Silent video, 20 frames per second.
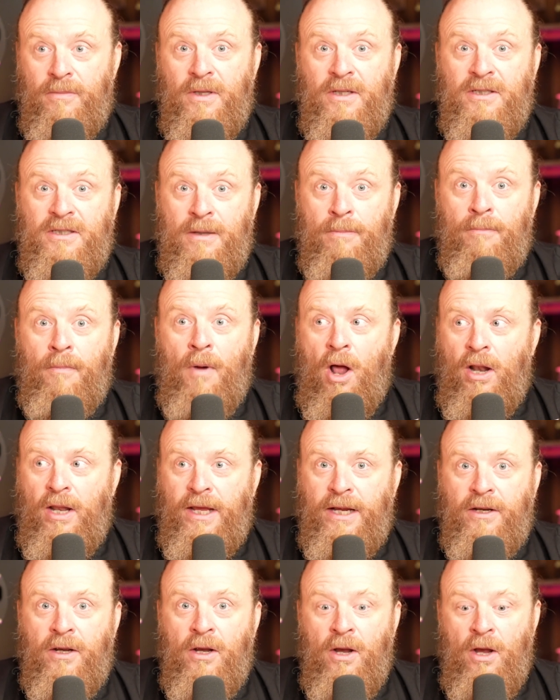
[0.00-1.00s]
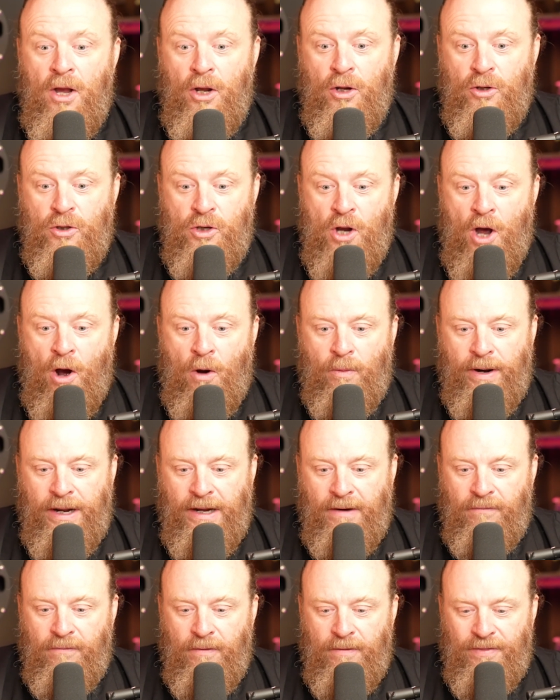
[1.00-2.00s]
symbolic
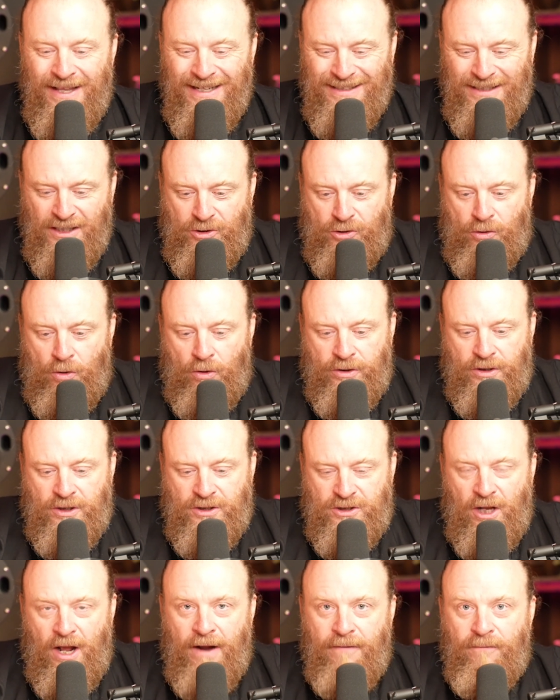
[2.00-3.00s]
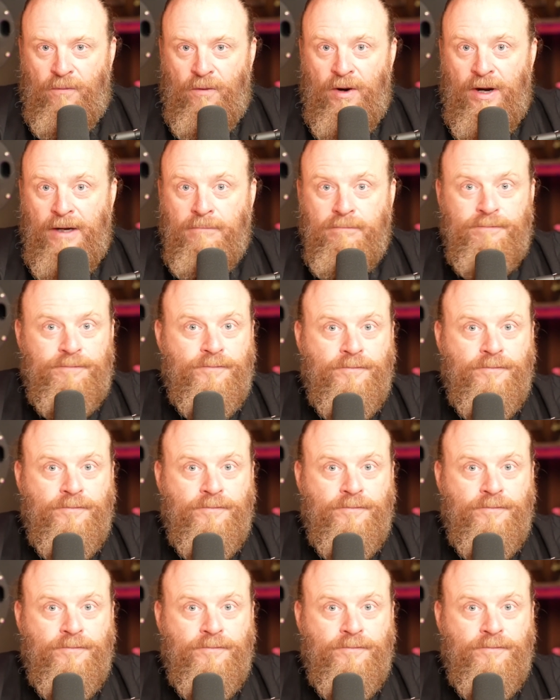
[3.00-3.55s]
knowing. This is your deciphering.